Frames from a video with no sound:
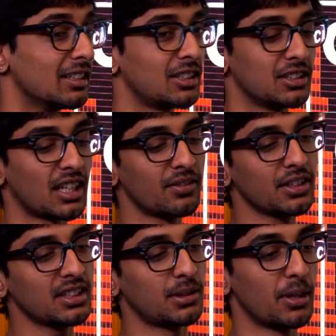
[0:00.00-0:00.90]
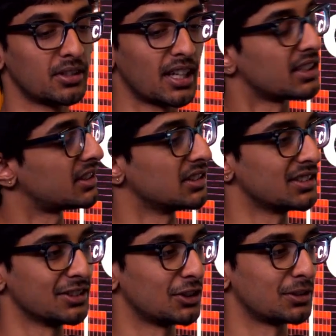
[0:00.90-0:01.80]
since everything's about testing,
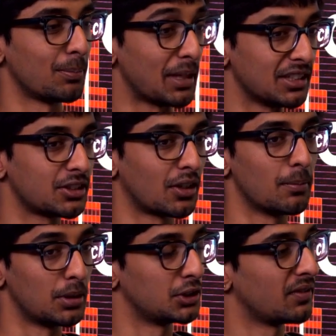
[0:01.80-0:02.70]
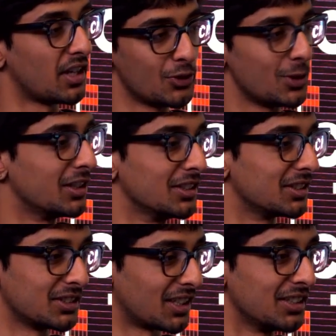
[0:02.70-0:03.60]
since it's based on a bunch of engineers
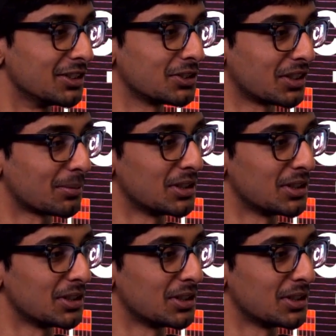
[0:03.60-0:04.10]
and scientists like mm-hmm.